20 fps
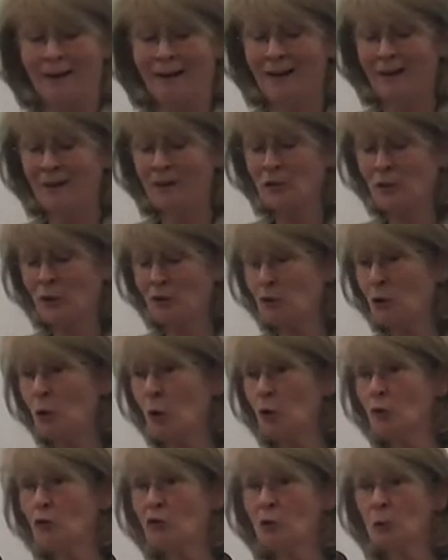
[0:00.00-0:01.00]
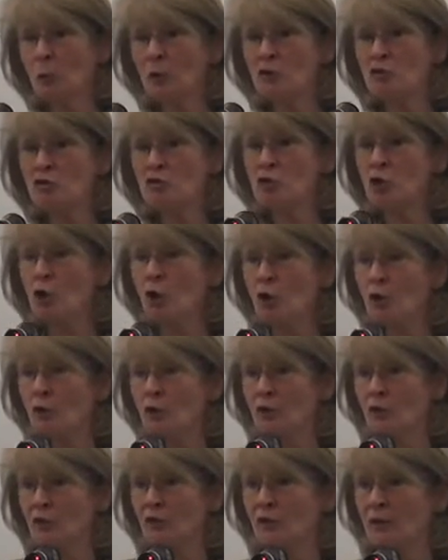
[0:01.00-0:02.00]
And of course the
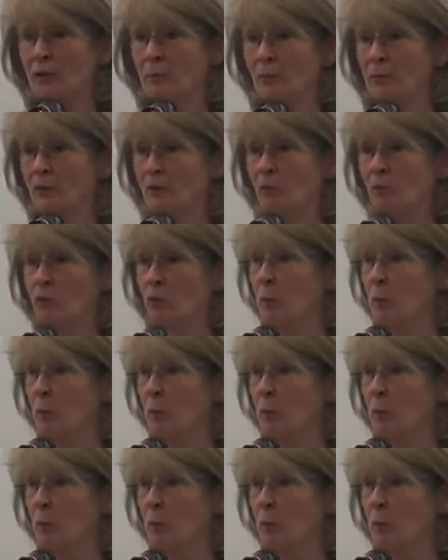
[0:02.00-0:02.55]
withdrawal symptoms